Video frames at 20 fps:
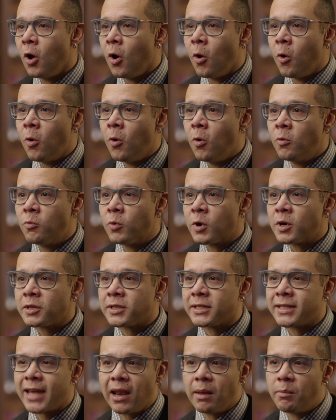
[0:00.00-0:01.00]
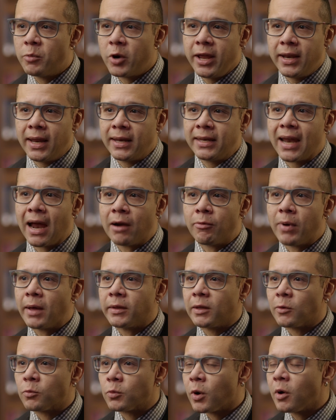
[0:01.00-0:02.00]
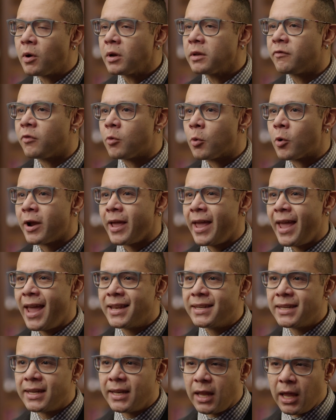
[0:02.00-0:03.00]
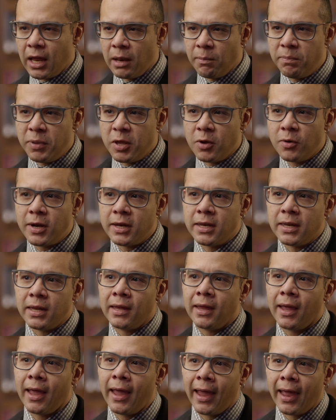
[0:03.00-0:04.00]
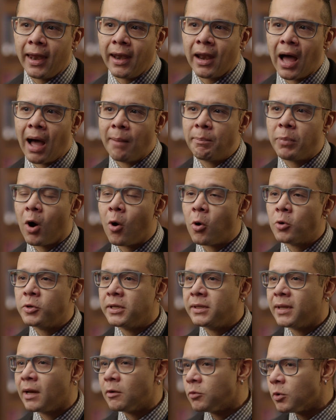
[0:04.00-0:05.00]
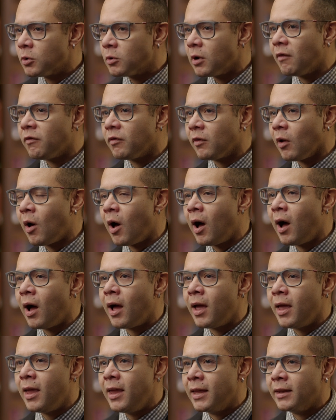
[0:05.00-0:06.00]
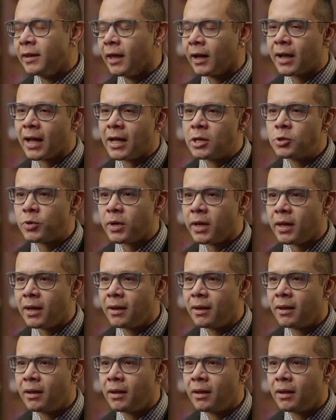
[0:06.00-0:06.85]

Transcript: who were celebrated around the world for ending impunity and upholding the rule of law in the country,